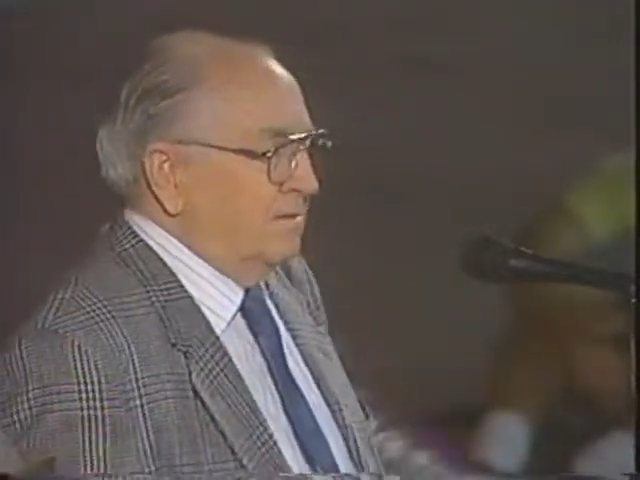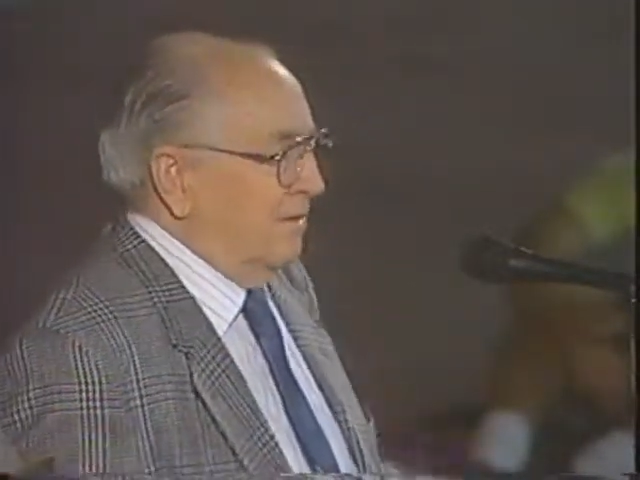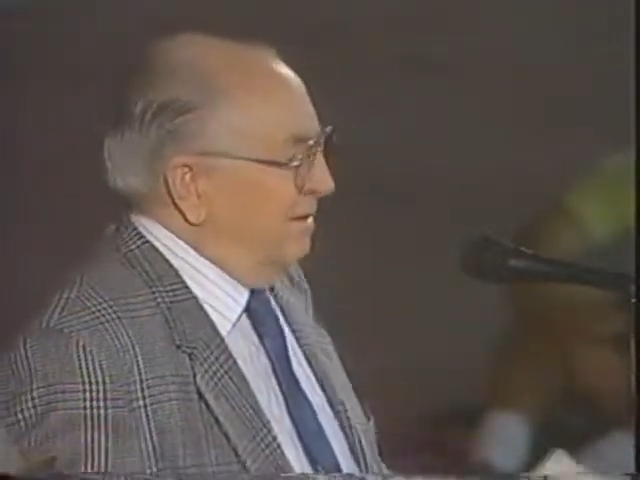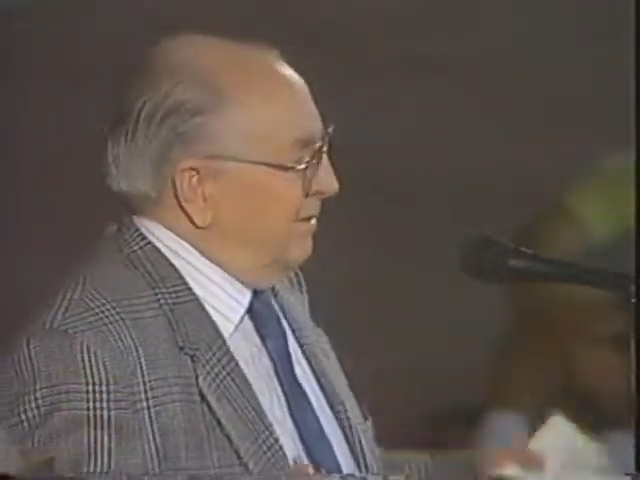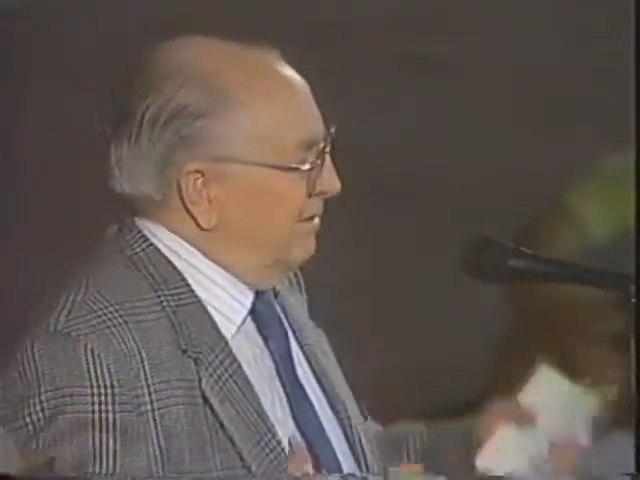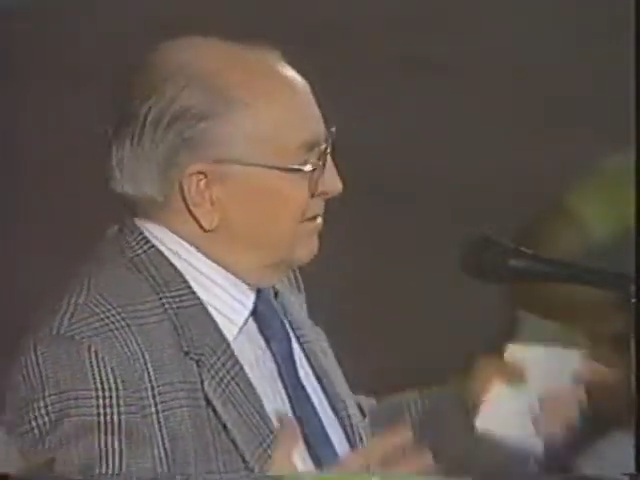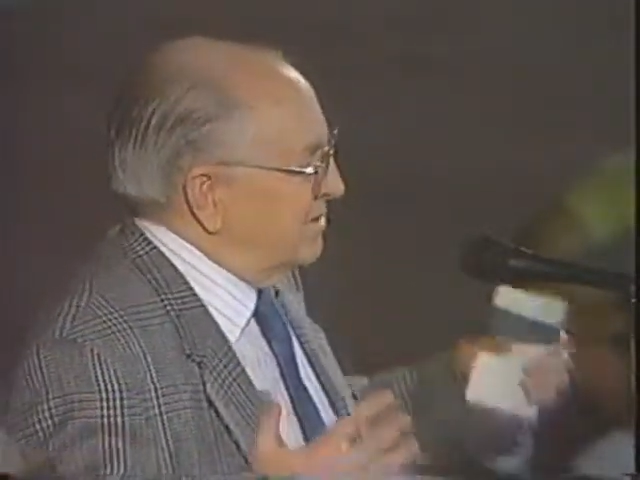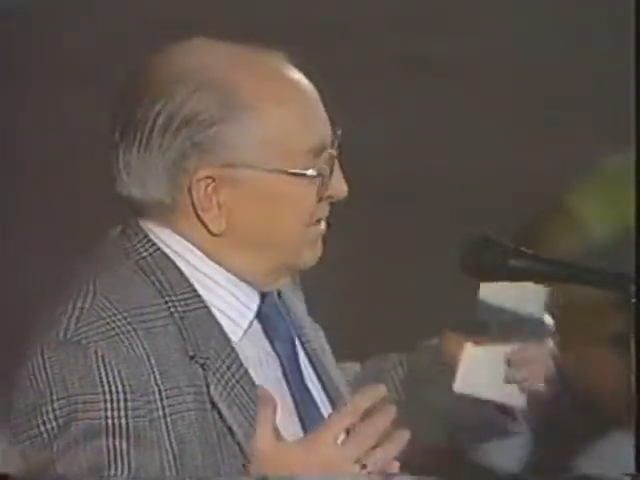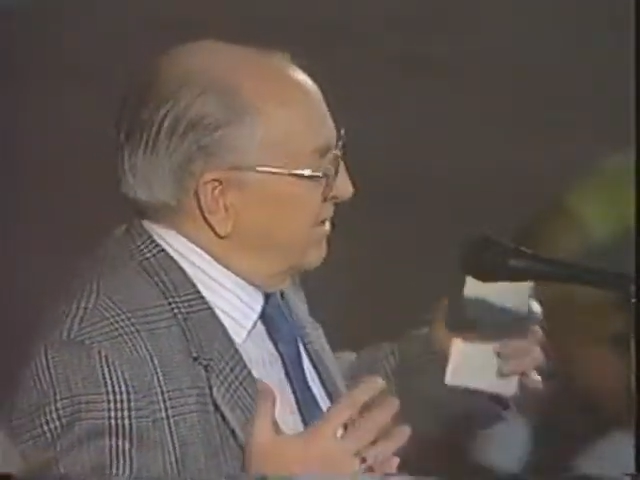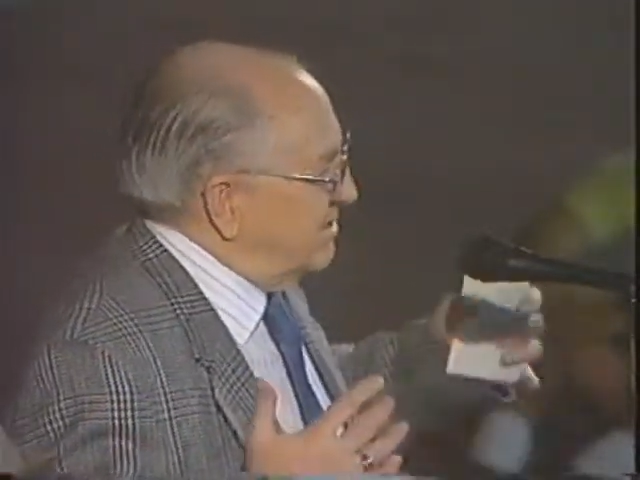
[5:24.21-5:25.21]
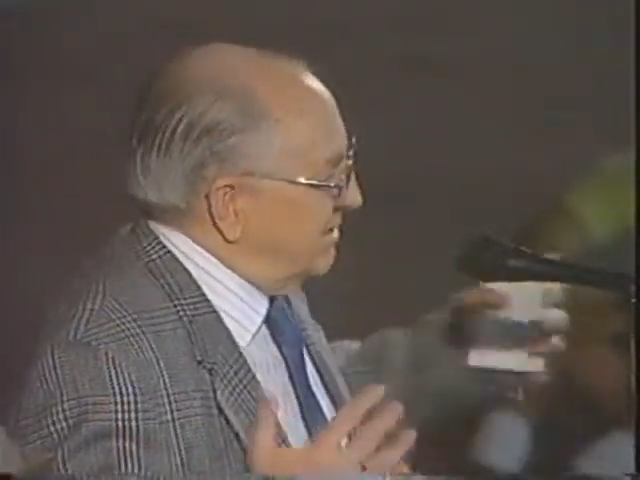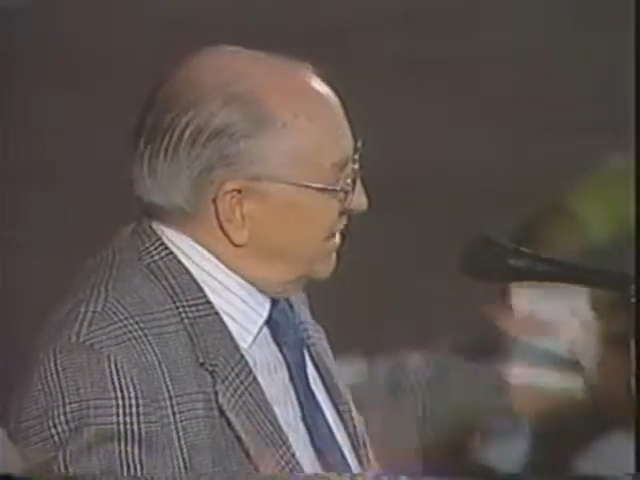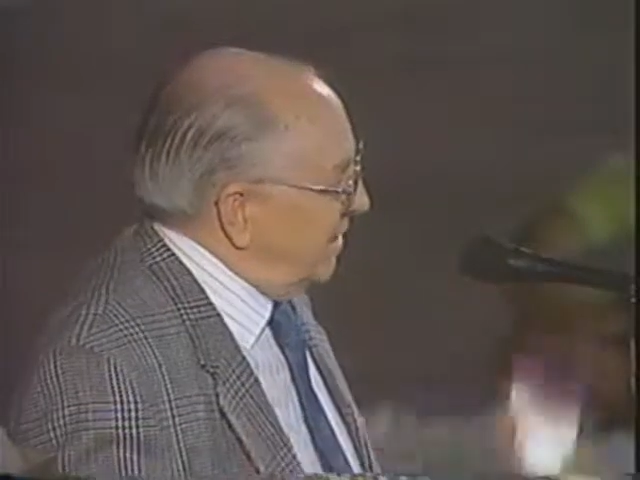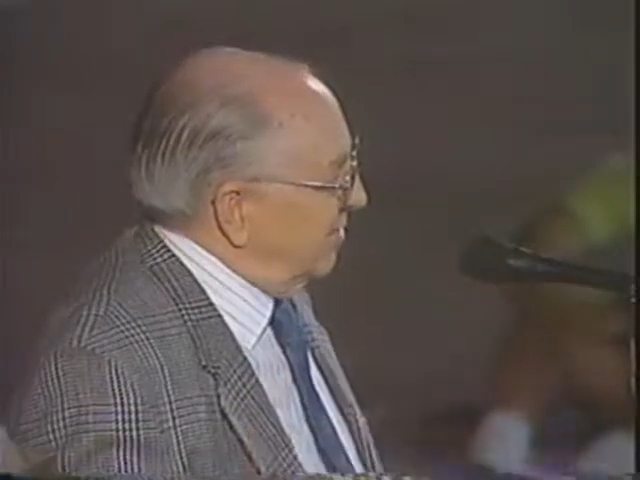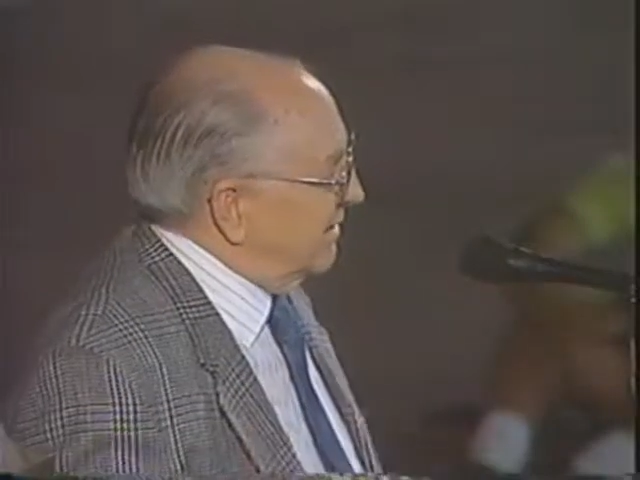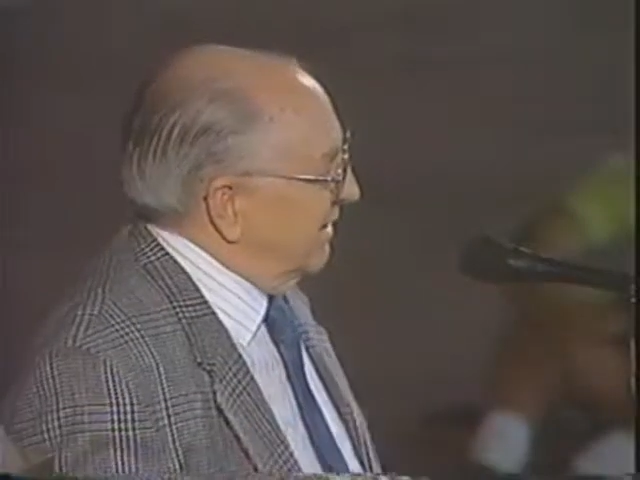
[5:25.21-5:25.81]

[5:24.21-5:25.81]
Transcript: They said terrible